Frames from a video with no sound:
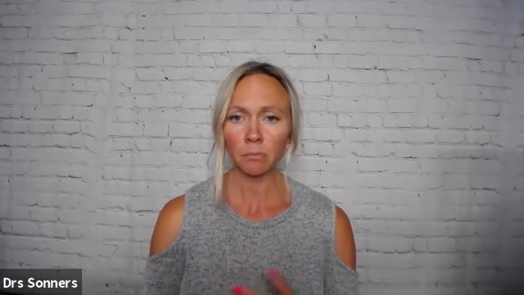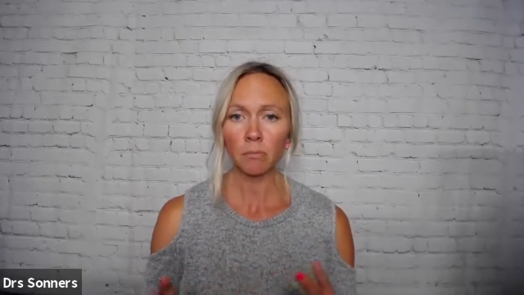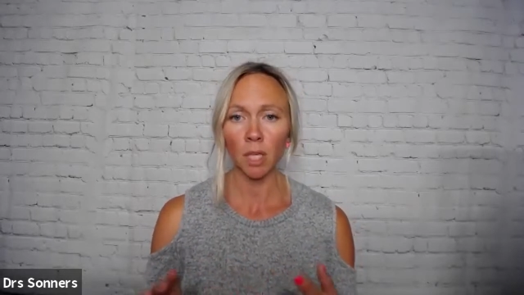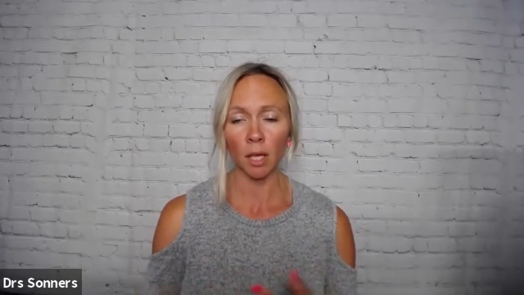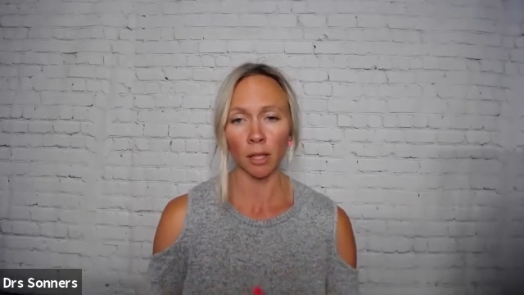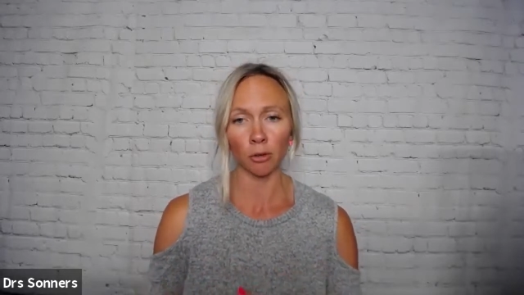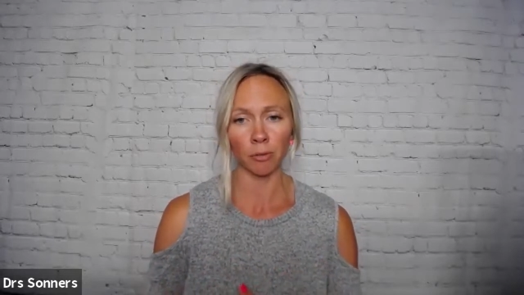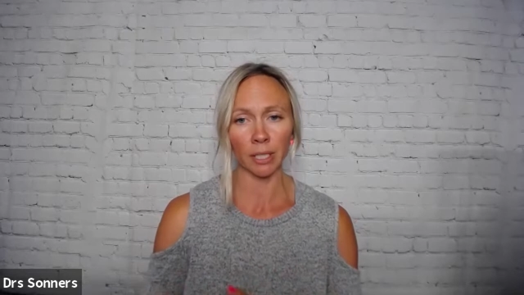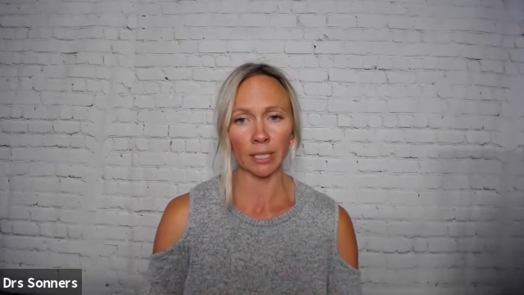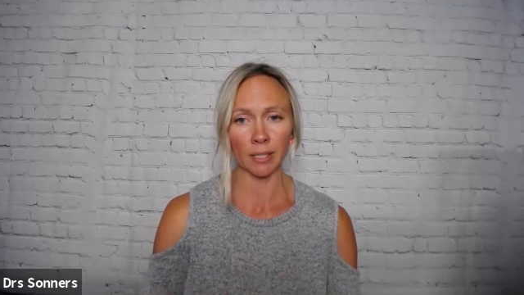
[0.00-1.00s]
And then
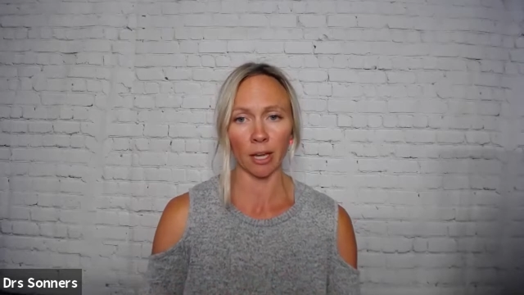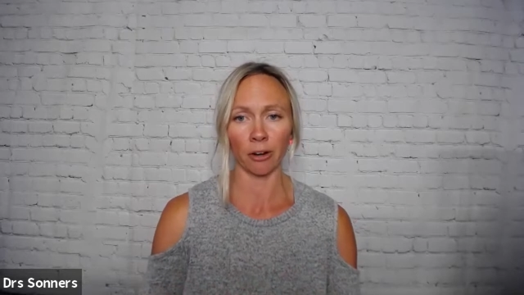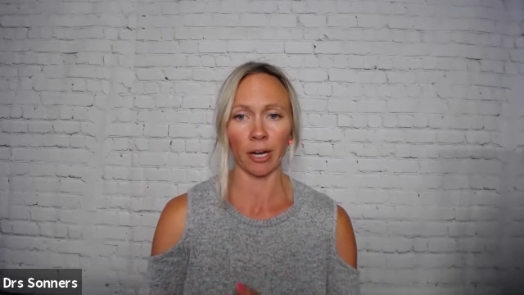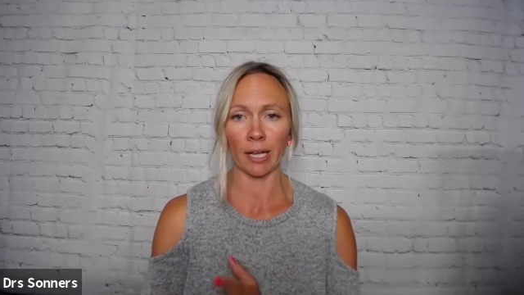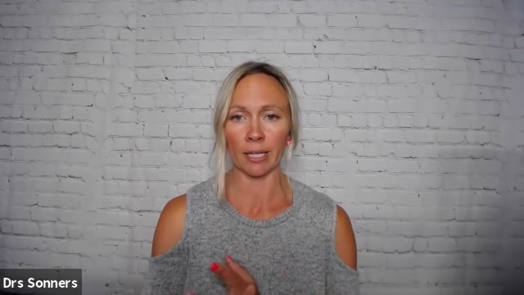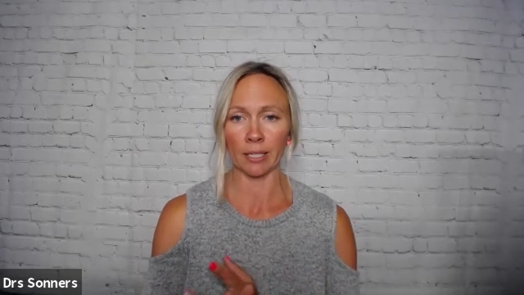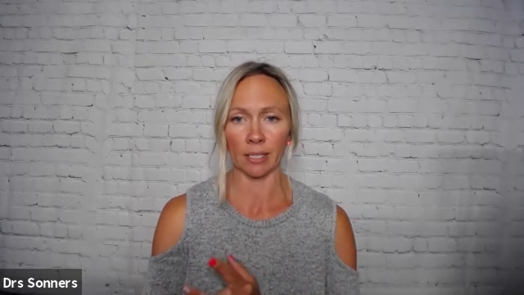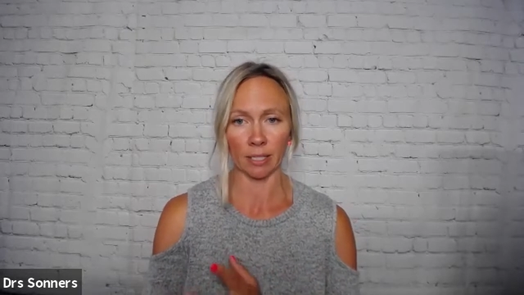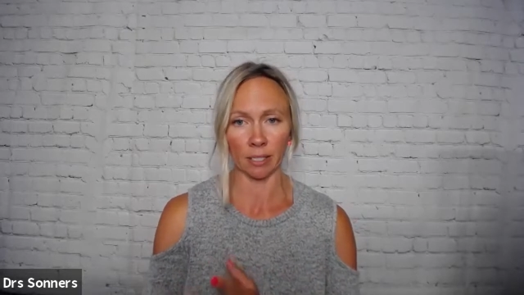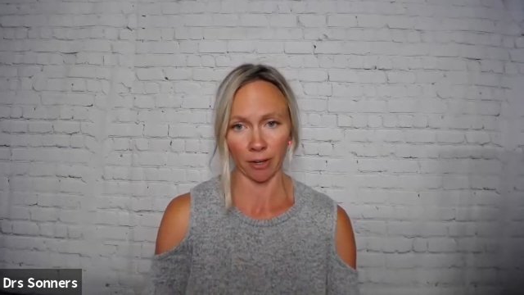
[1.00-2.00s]
really scary is
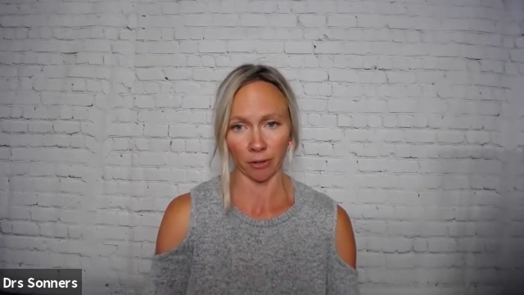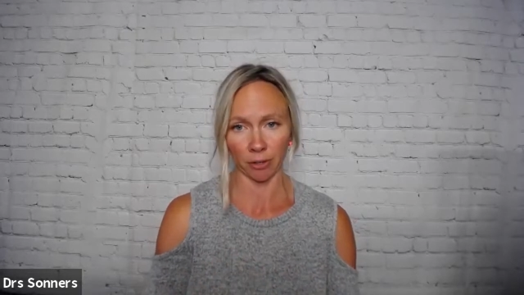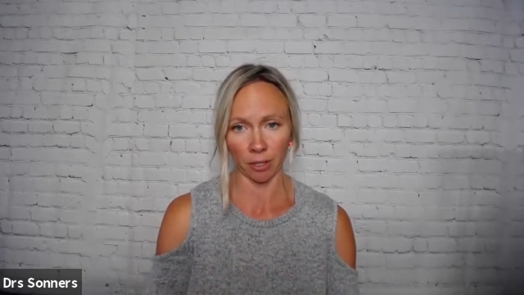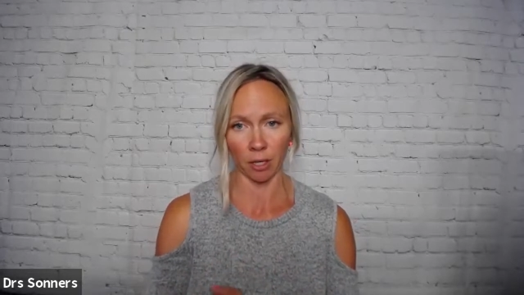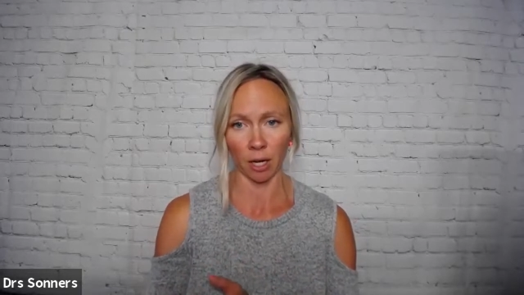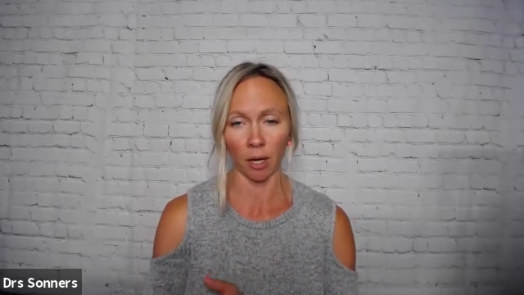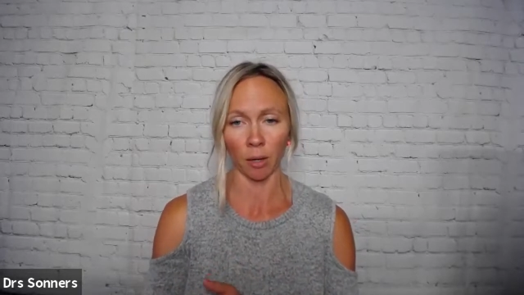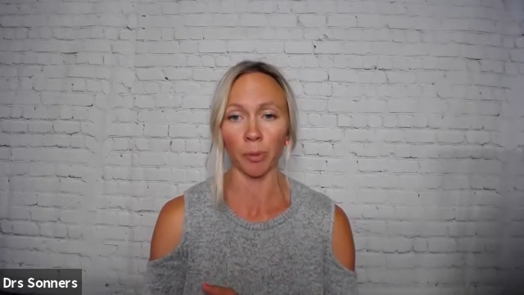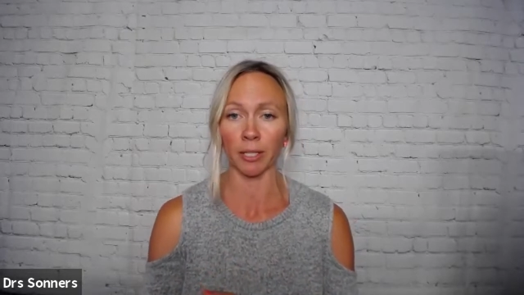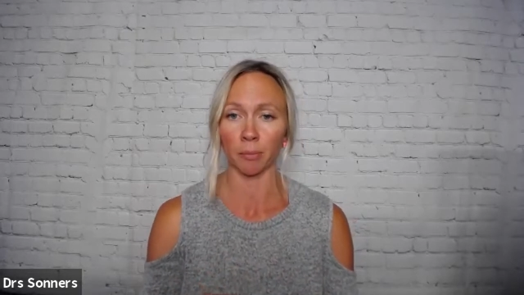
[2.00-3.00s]
it's found in
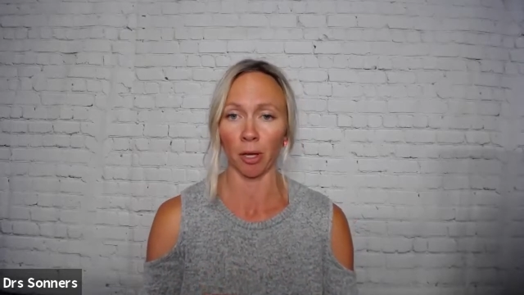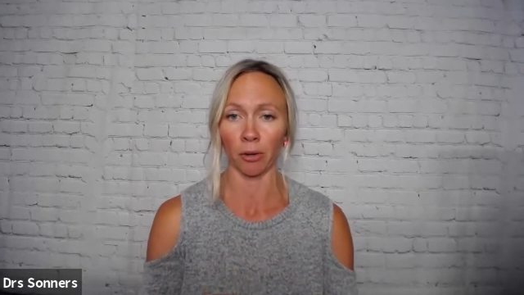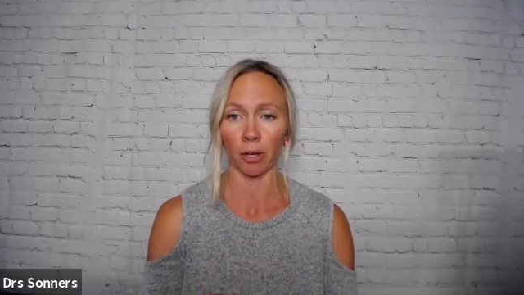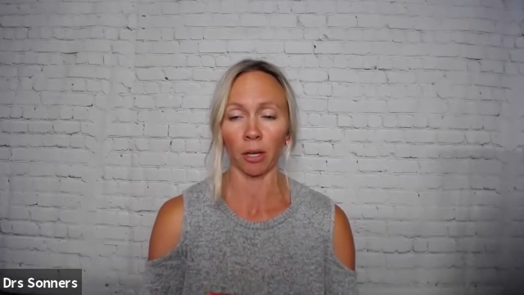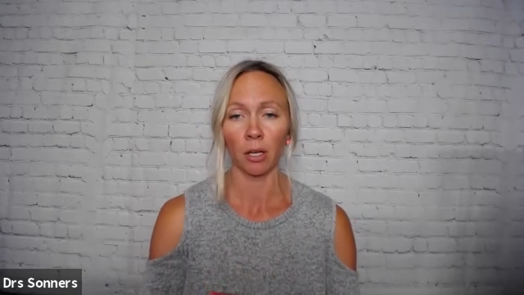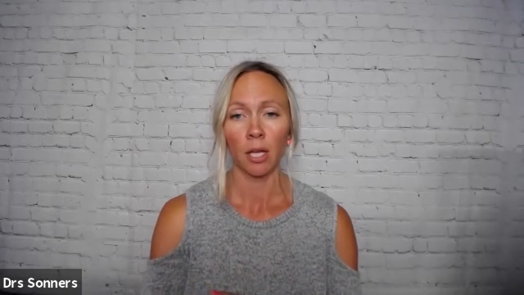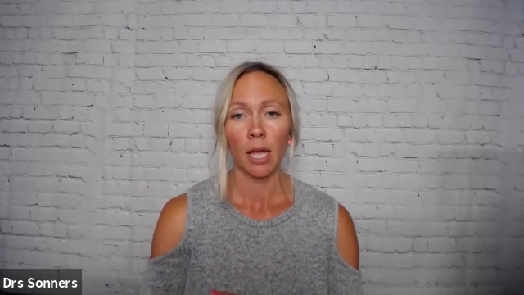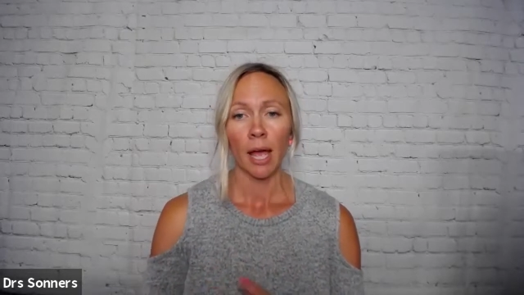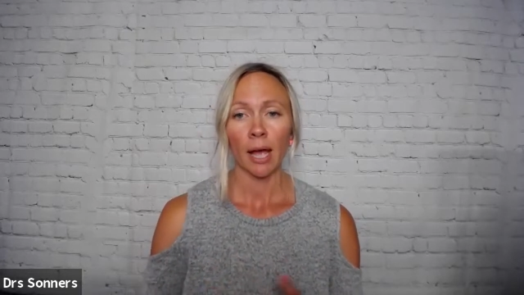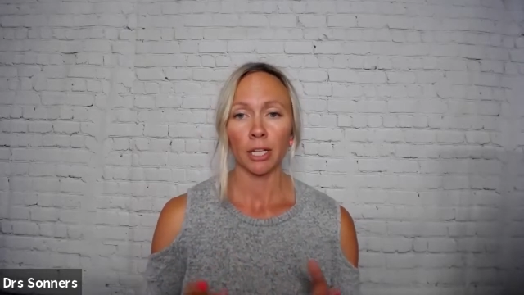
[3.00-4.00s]
breast milk.
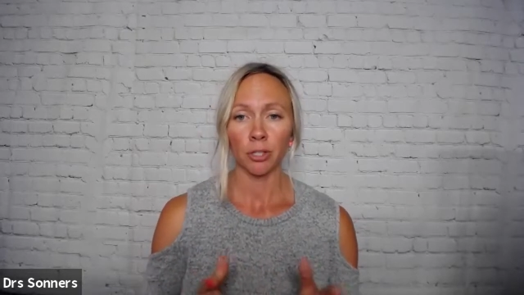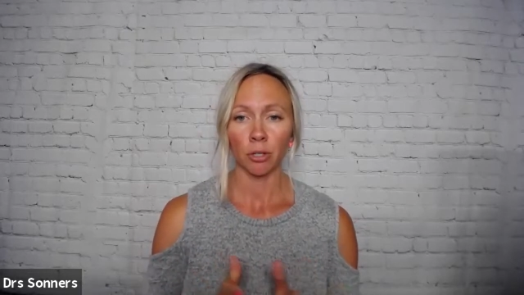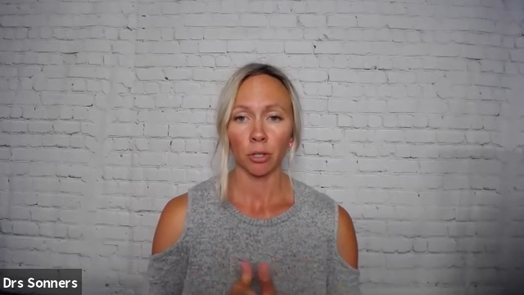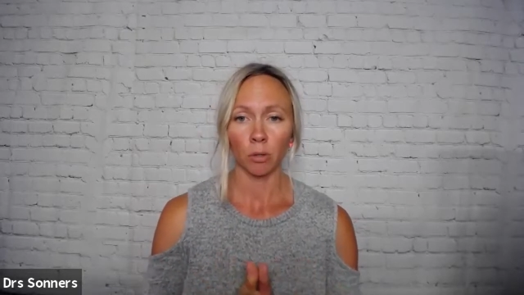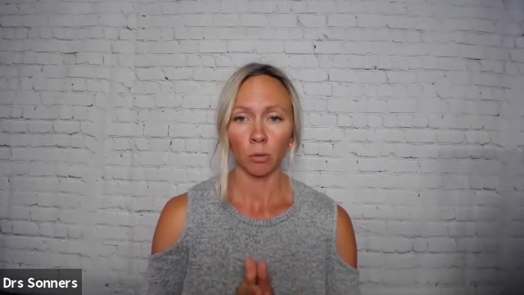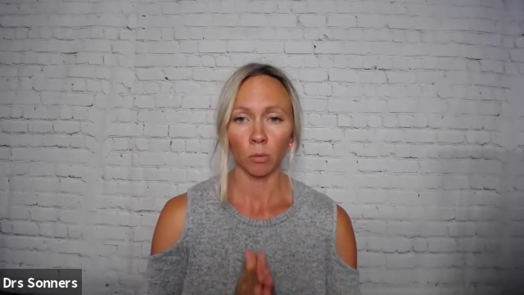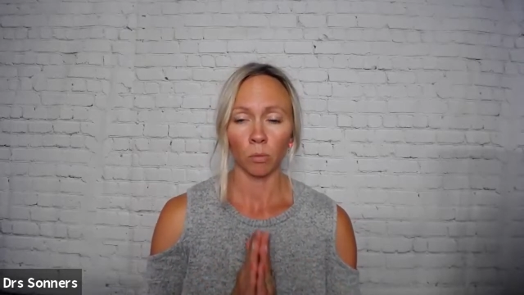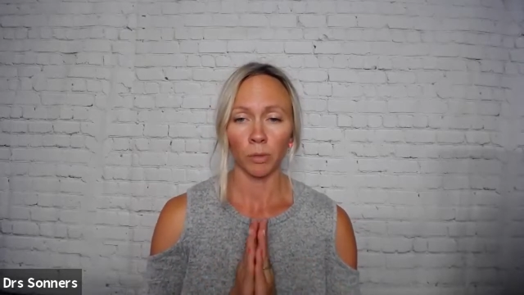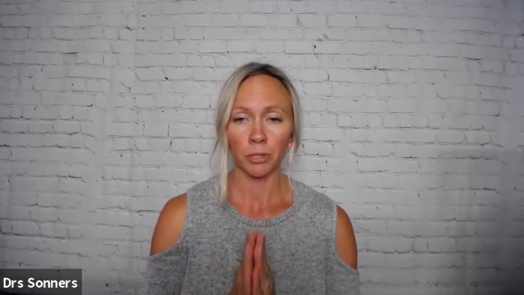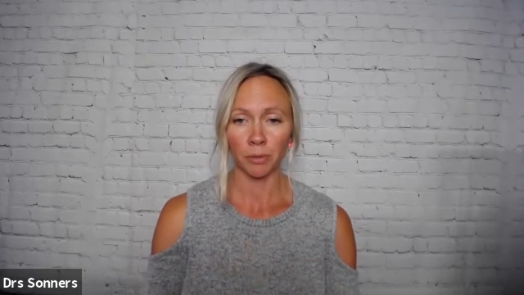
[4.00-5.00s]
And so
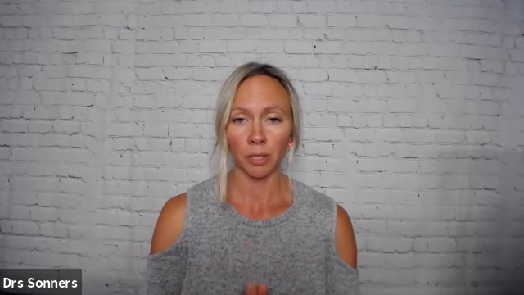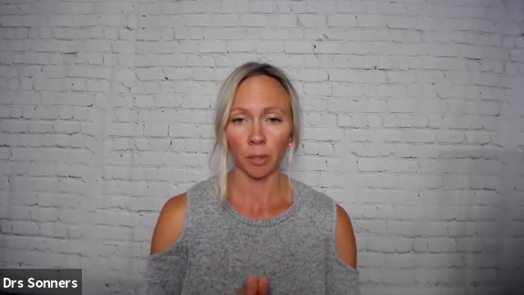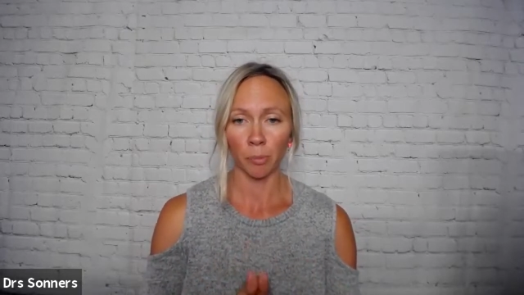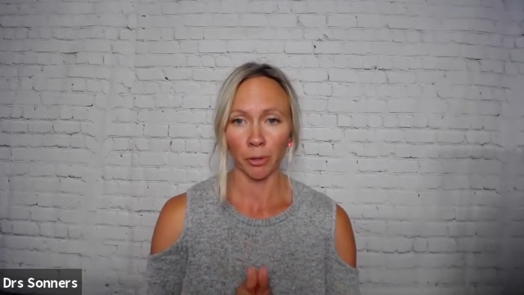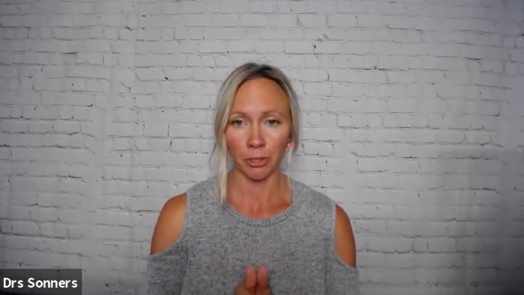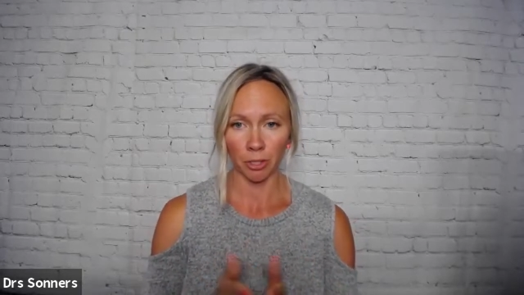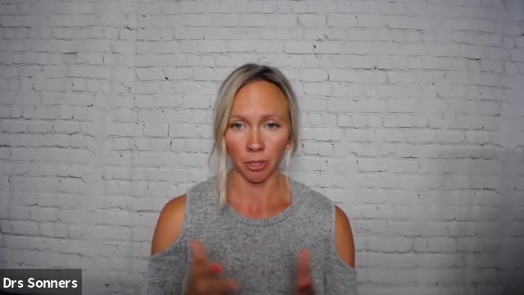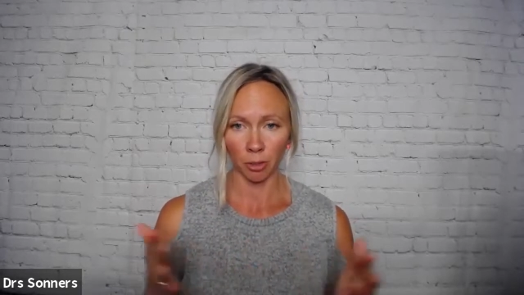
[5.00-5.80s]
what's really important to note